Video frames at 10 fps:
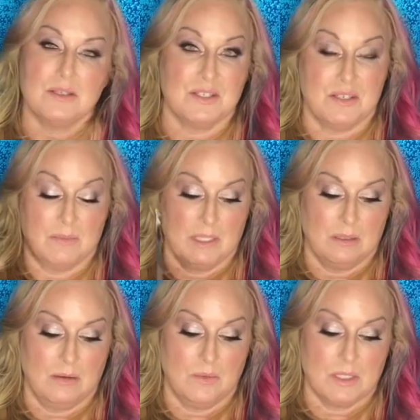
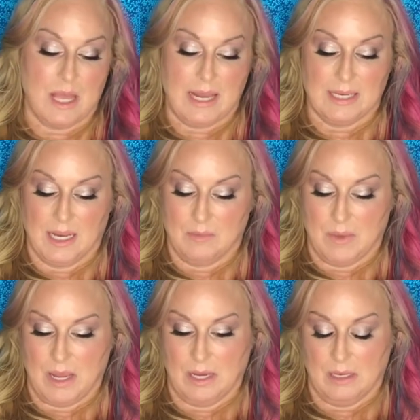something that was lacking in
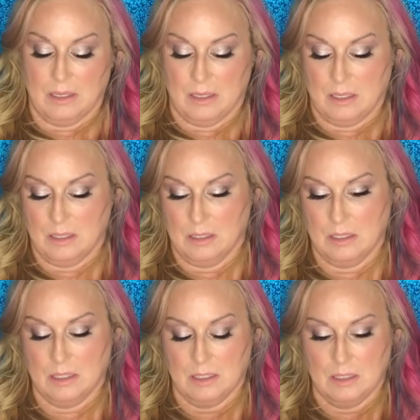my
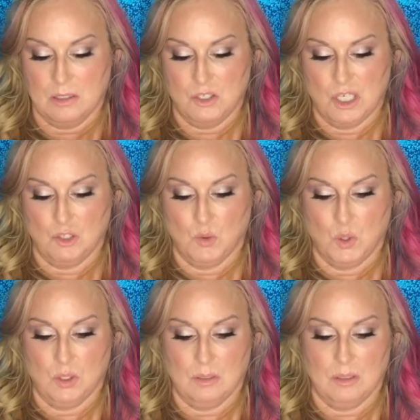
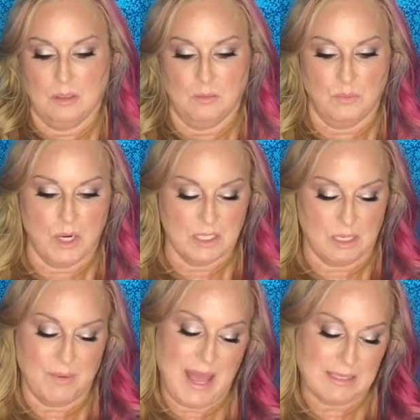general brush
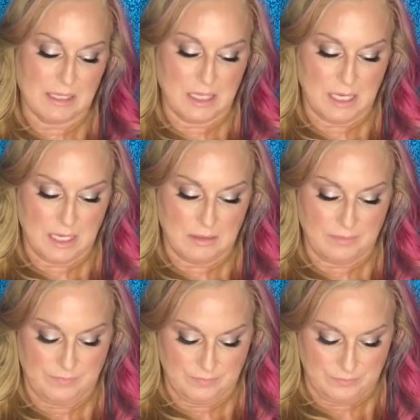capacity.
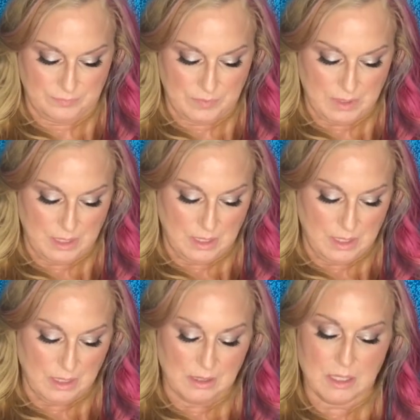
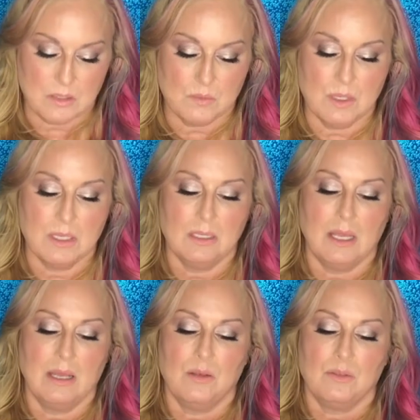This one, the
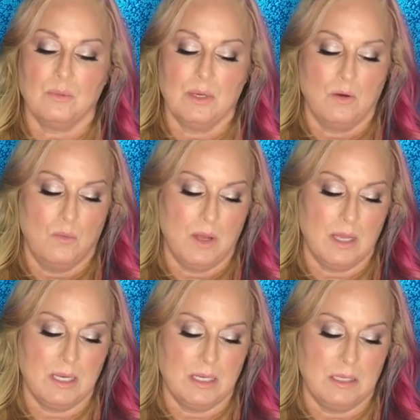
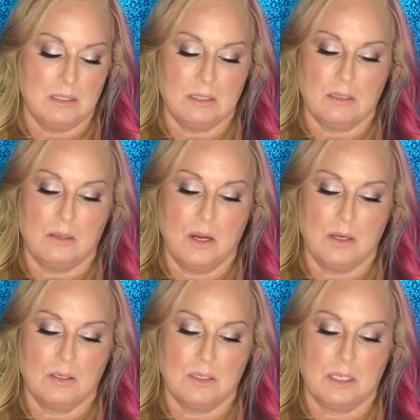L301, this is a
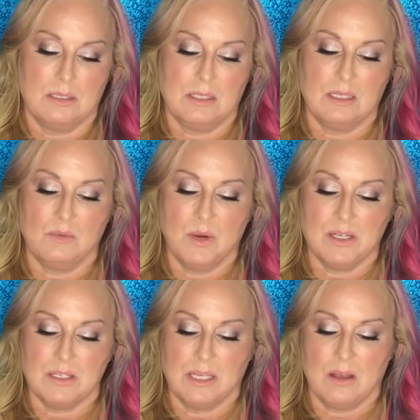large concealer
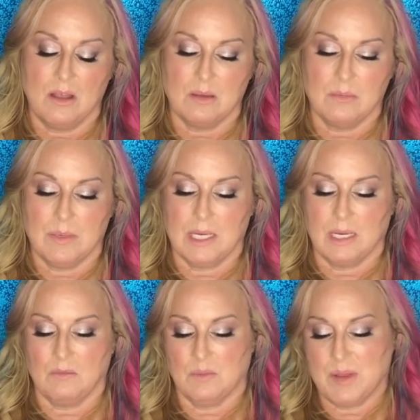brush, they call it, but
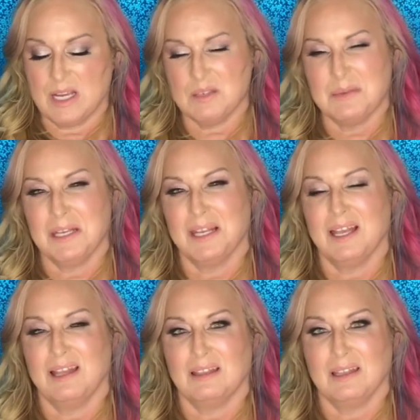it reminds me
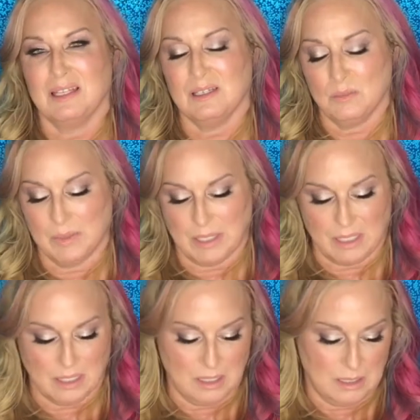a little
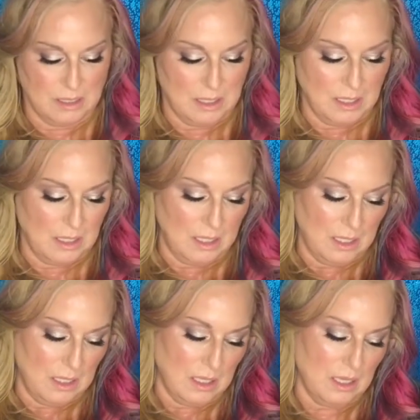bit
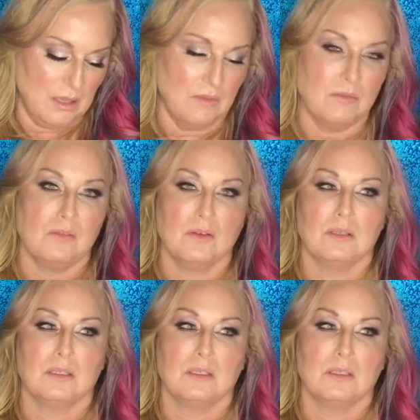of